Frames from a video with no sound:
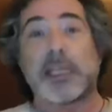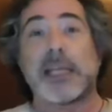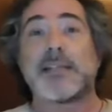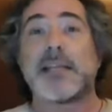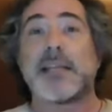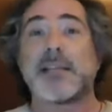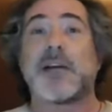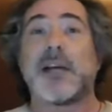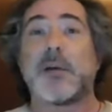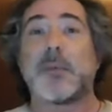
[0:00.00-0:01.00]
can satisfy
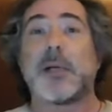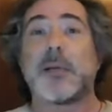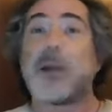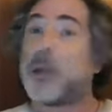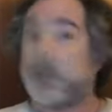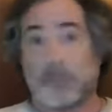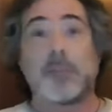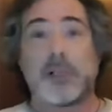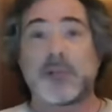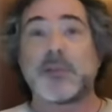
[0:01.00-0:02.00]
Obama
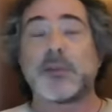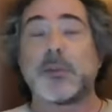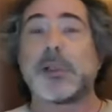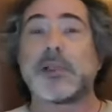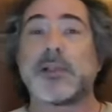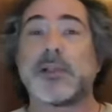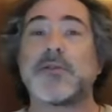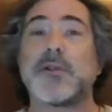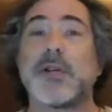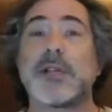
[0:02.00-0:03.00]
person to person, of
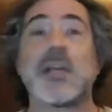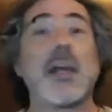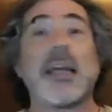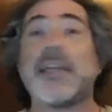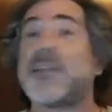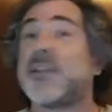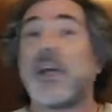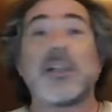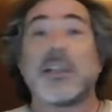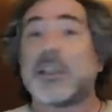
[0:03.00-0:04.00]
course? He's not
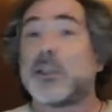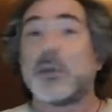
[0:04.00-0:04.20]
going to do